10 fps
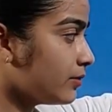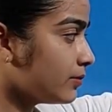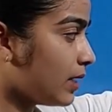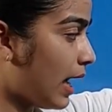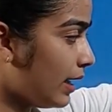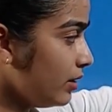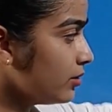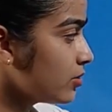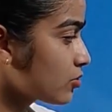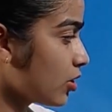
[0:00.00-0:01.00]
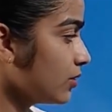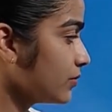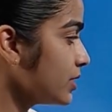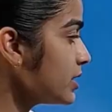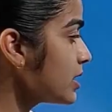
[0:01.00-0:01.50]
and solve
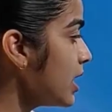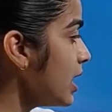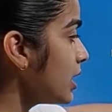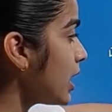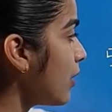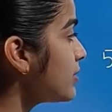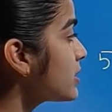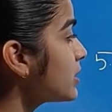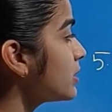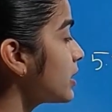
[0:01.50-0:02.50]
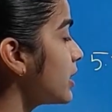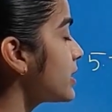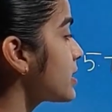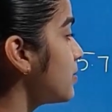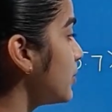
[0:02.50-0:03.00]
this. Now insert the
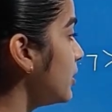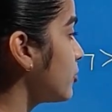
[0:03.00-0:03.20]
correct symbol.